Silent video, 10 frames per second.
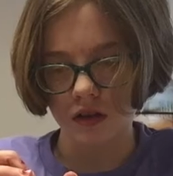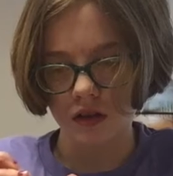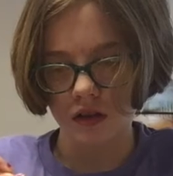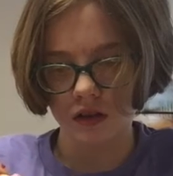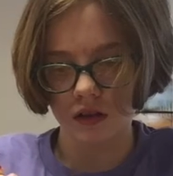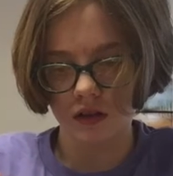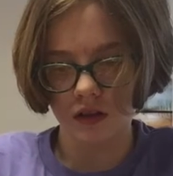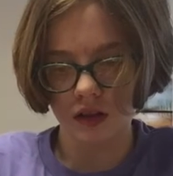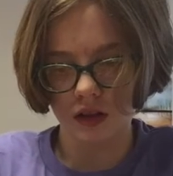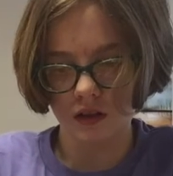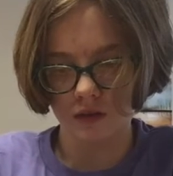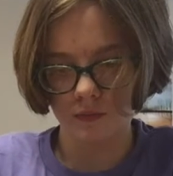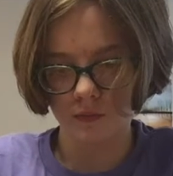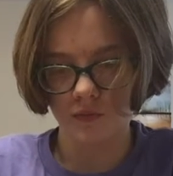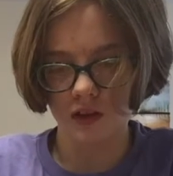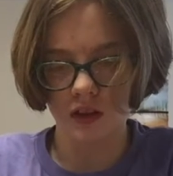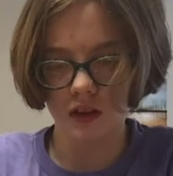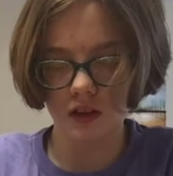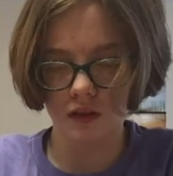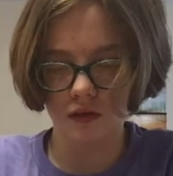because then
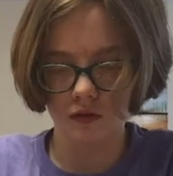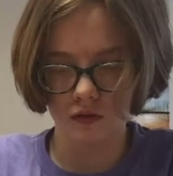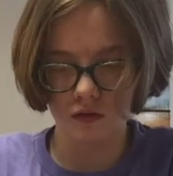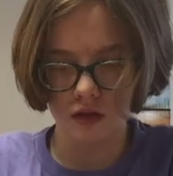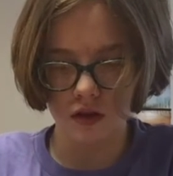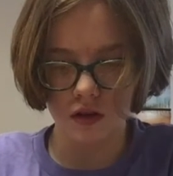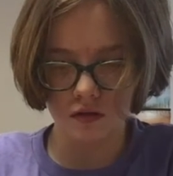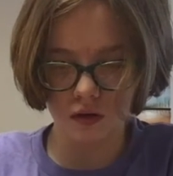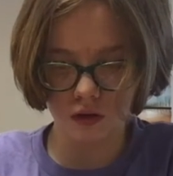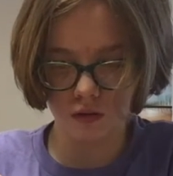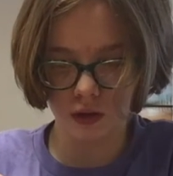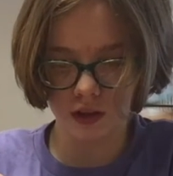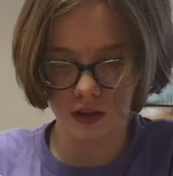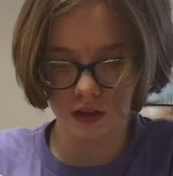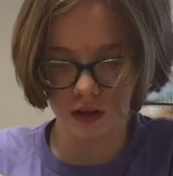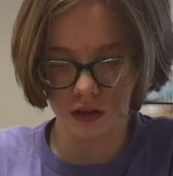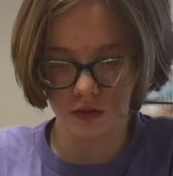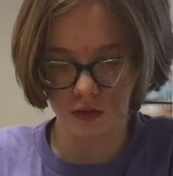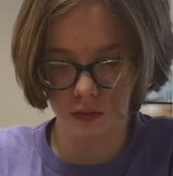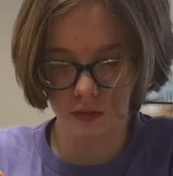it won't work and it
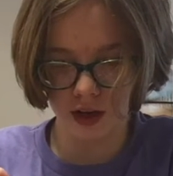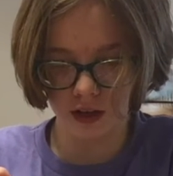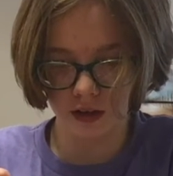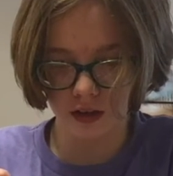will break.